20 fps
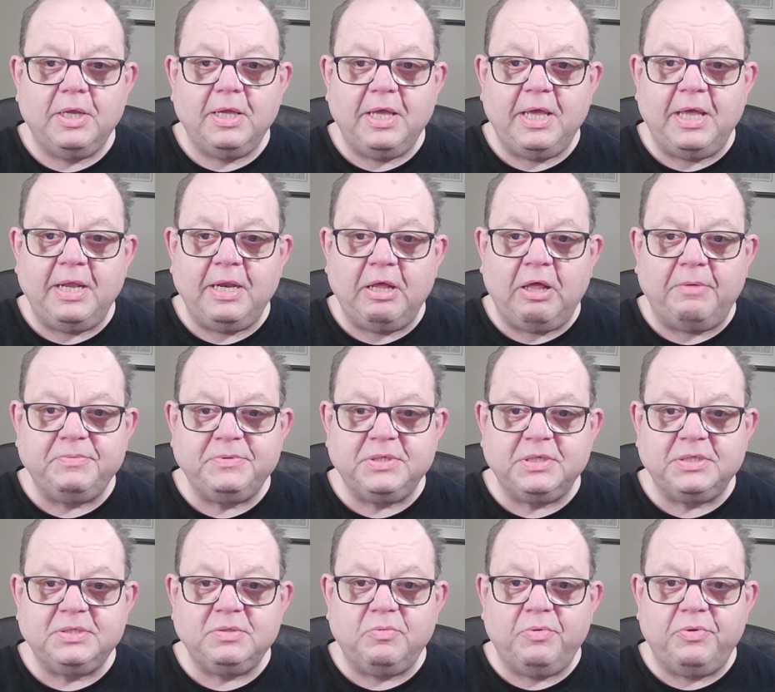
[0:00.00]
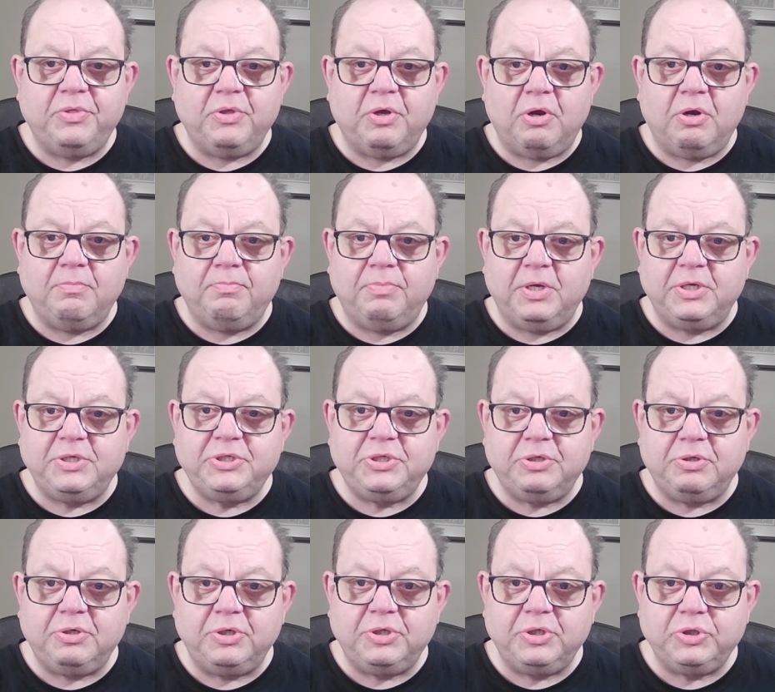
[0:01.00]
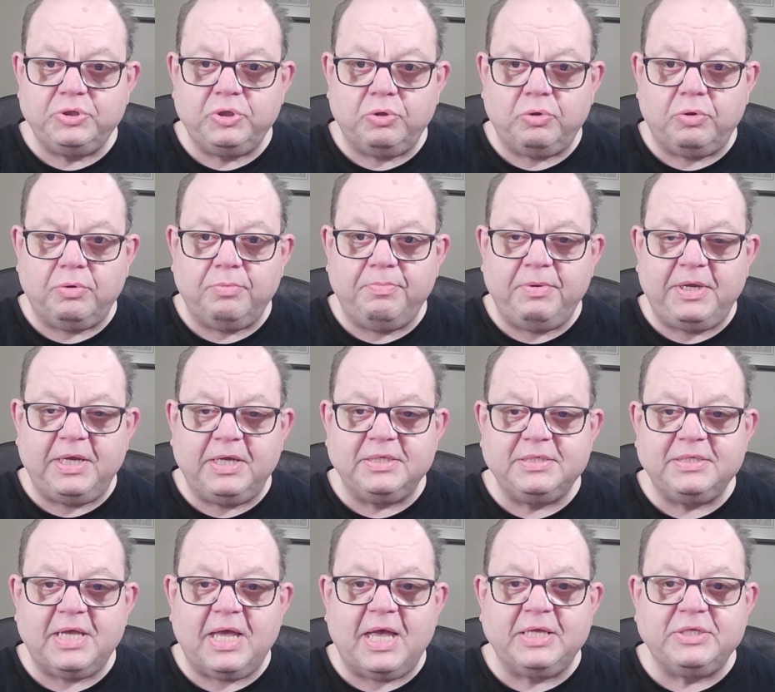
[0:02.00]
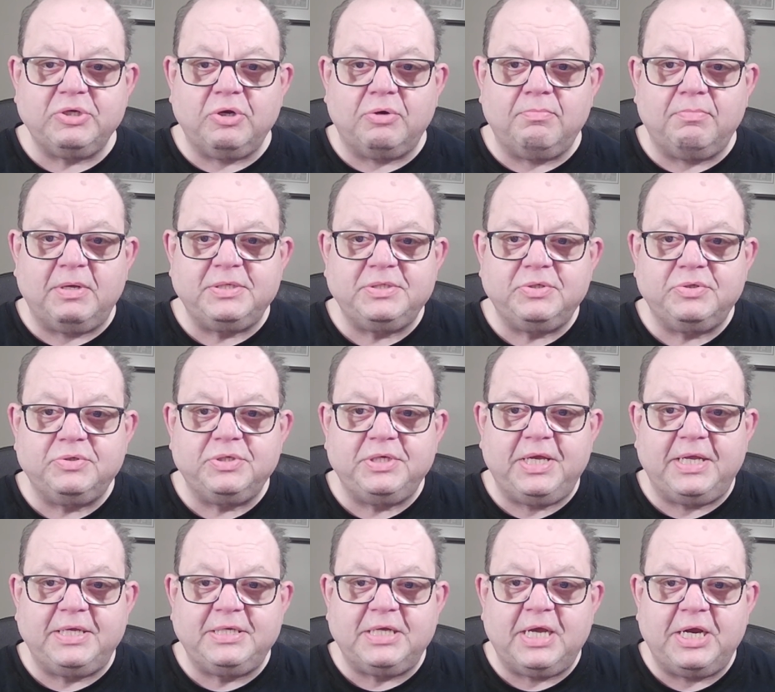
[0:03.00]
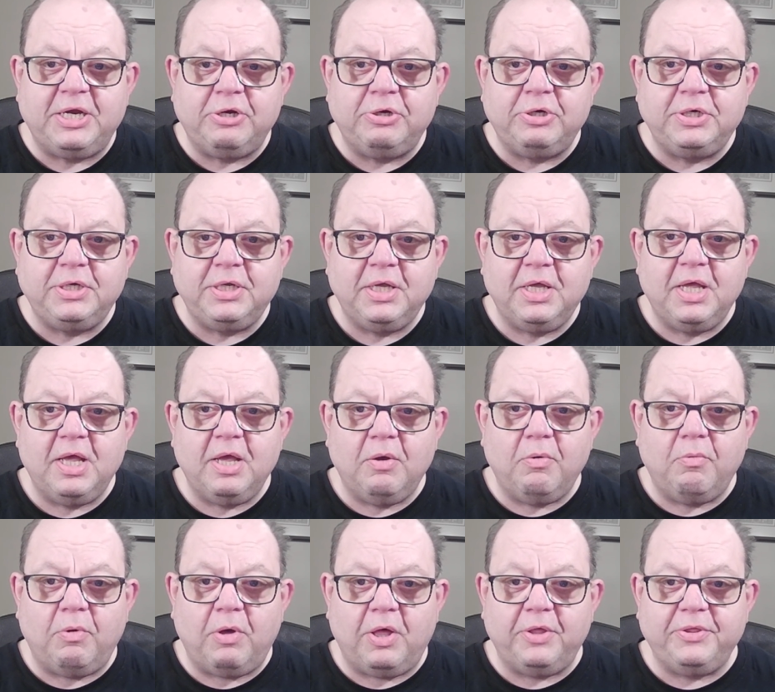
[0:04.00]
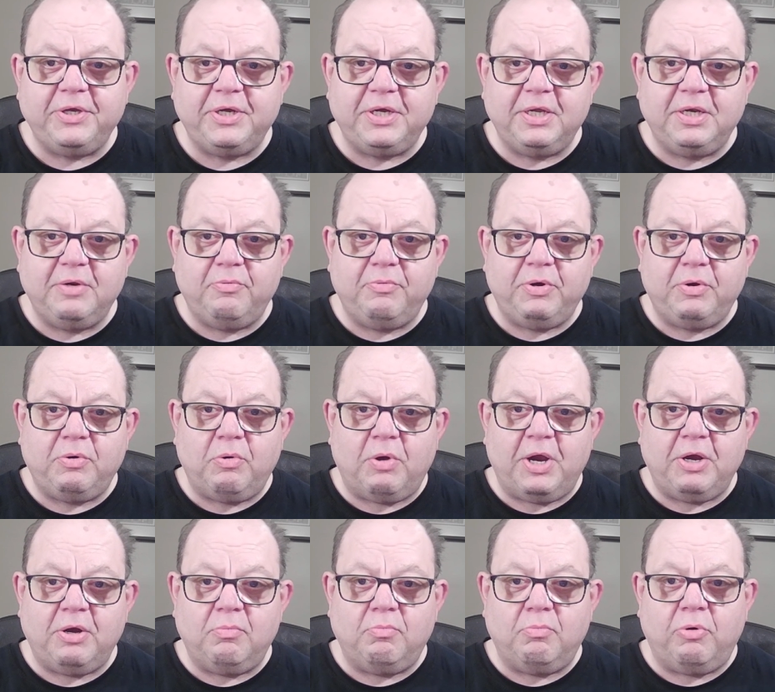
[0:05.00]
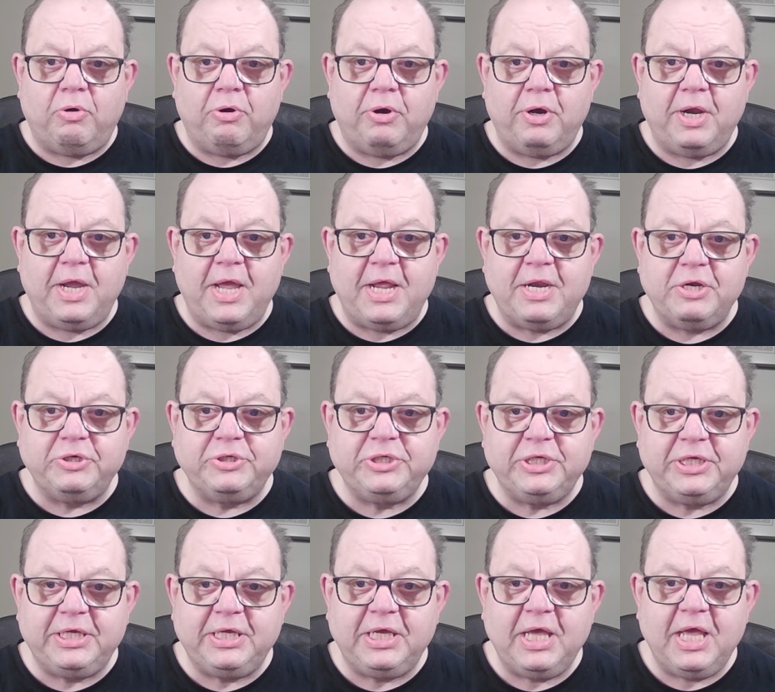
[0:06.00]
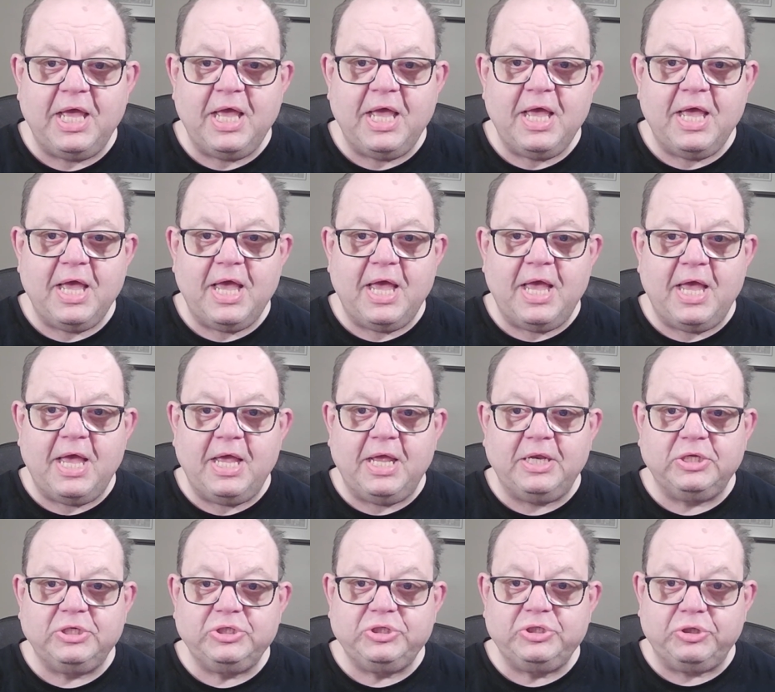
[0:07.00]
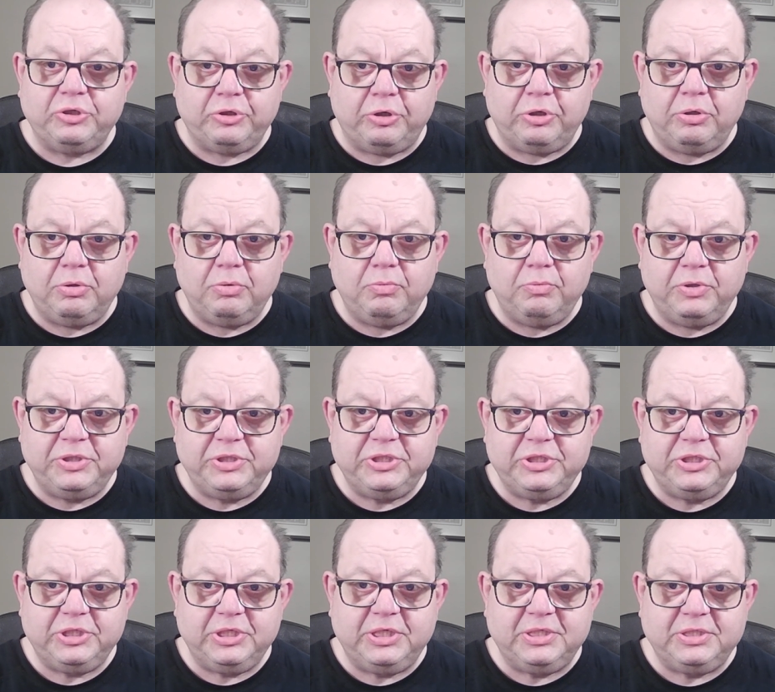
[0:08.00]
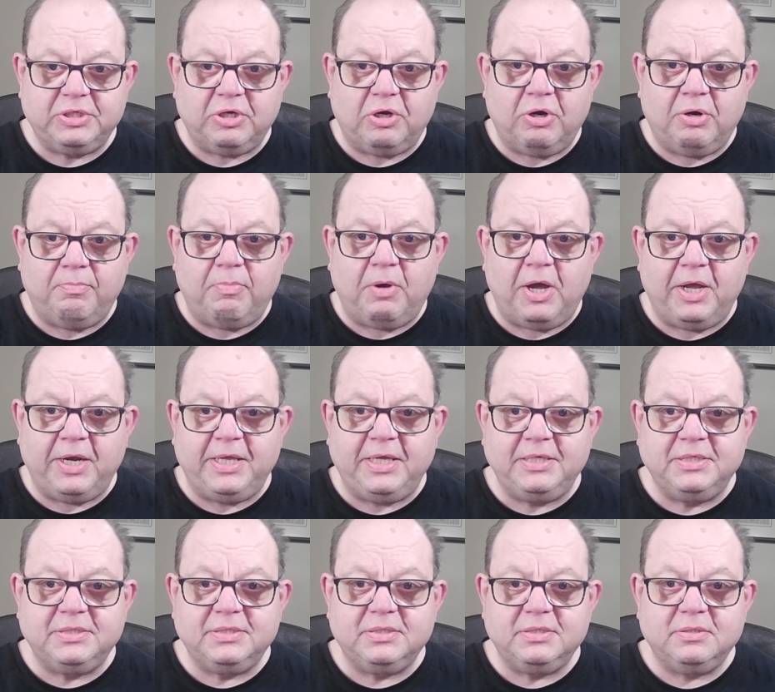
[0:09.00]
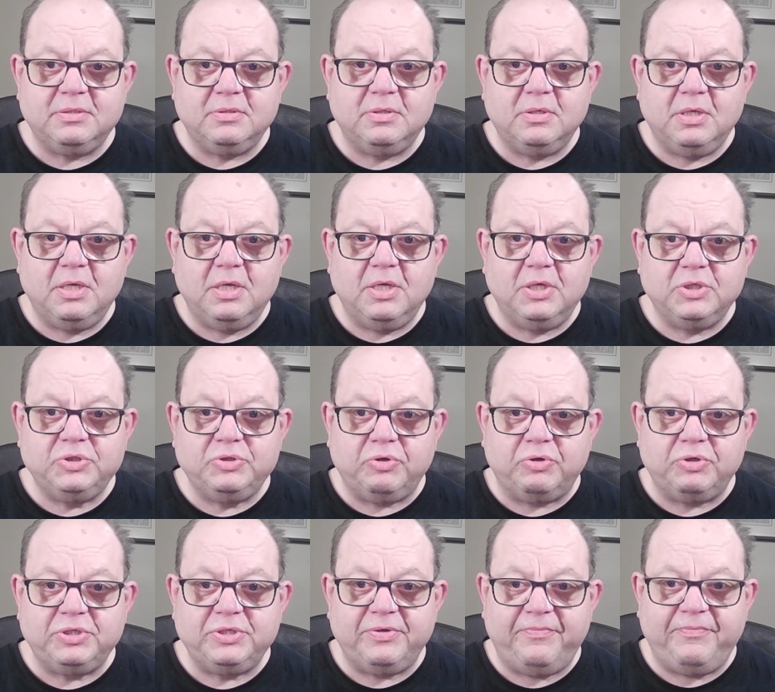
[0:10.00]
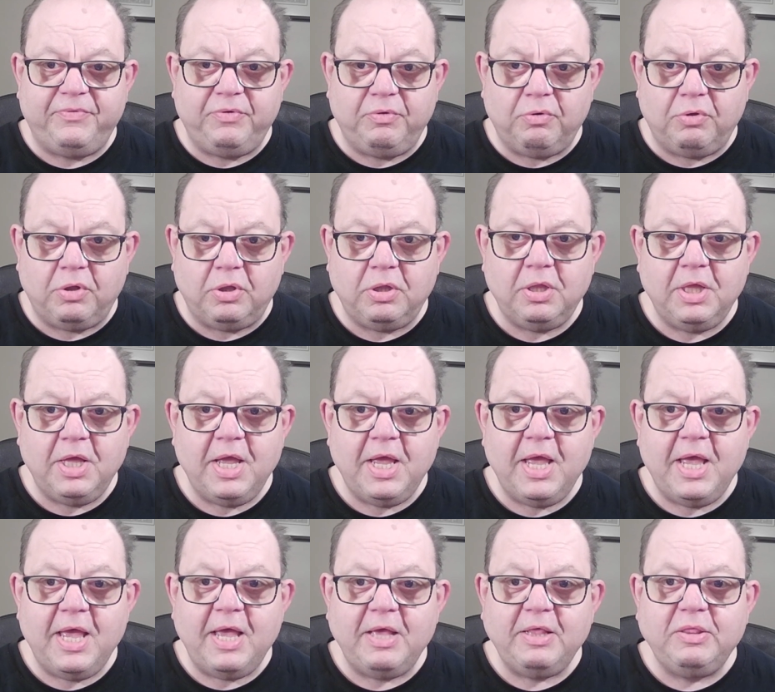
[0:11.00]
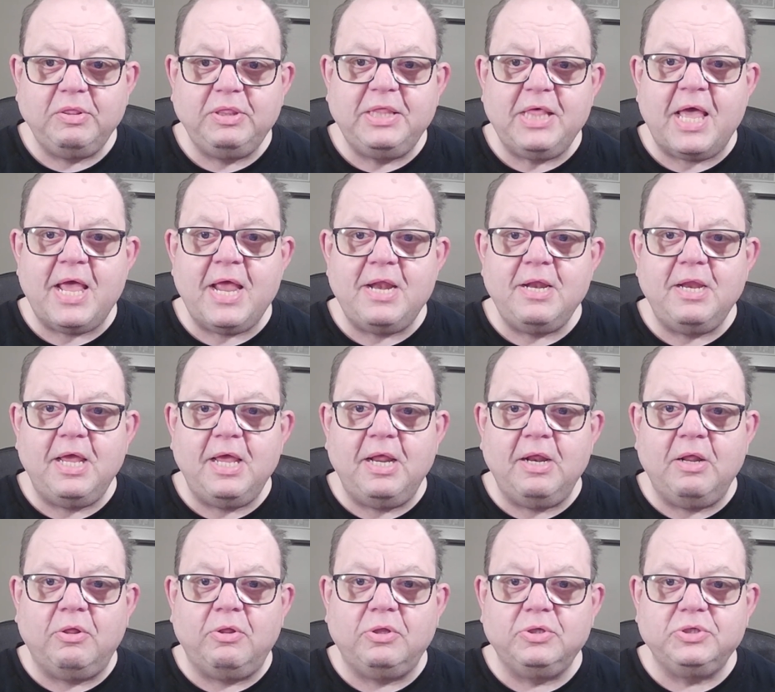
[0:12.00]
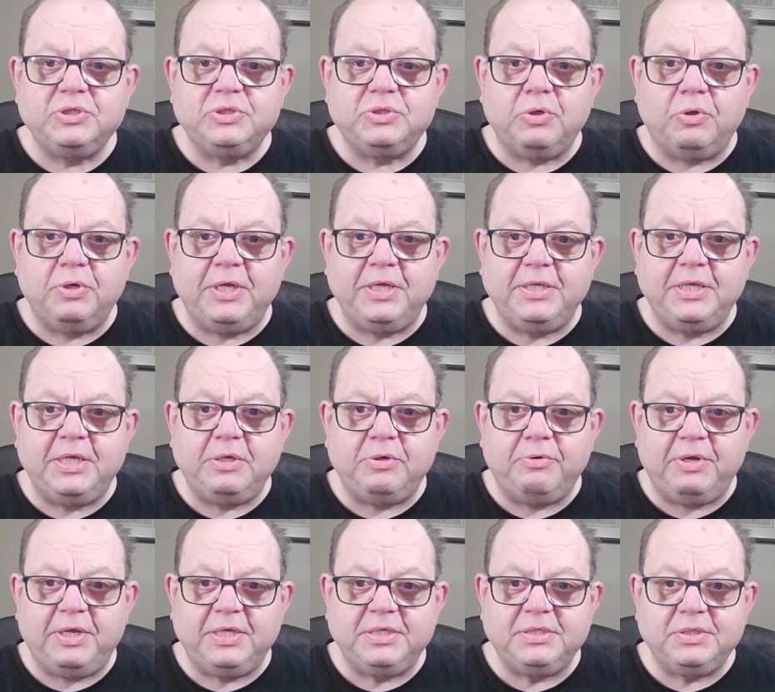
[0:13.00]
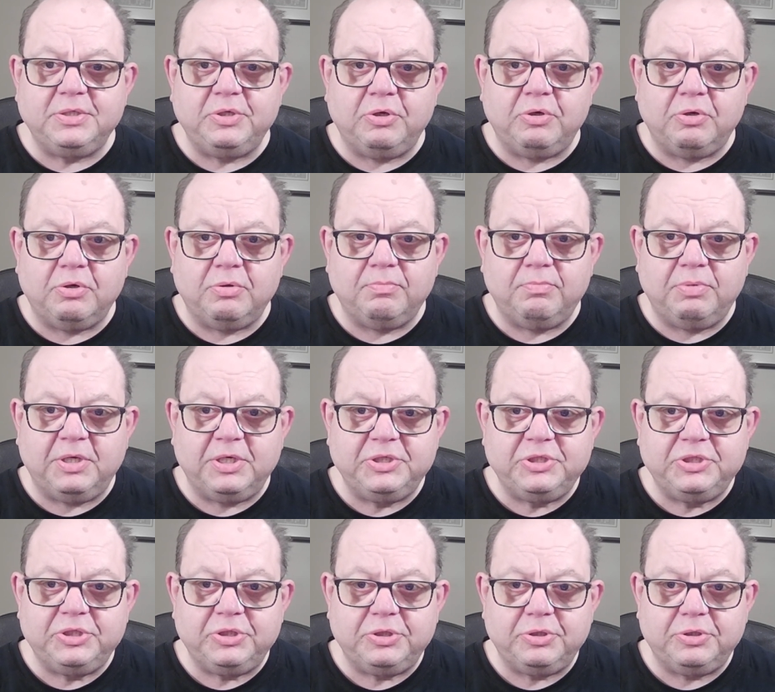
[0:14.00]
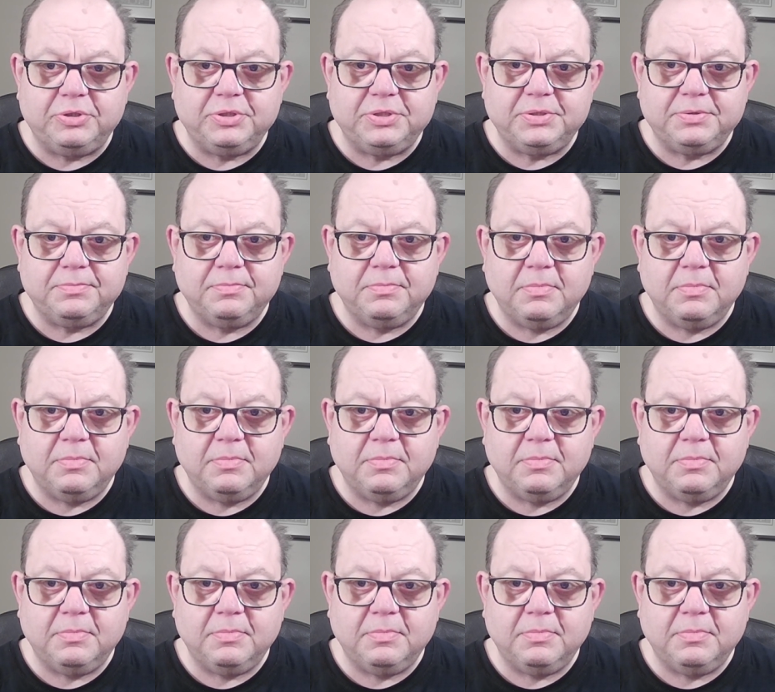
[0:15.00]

it helps us with our blood sugar control because as our muscles get tired, well, they're going to require more energy and sugar, which is our body's source of fuel, then it'll slowly decrease your blood sugars.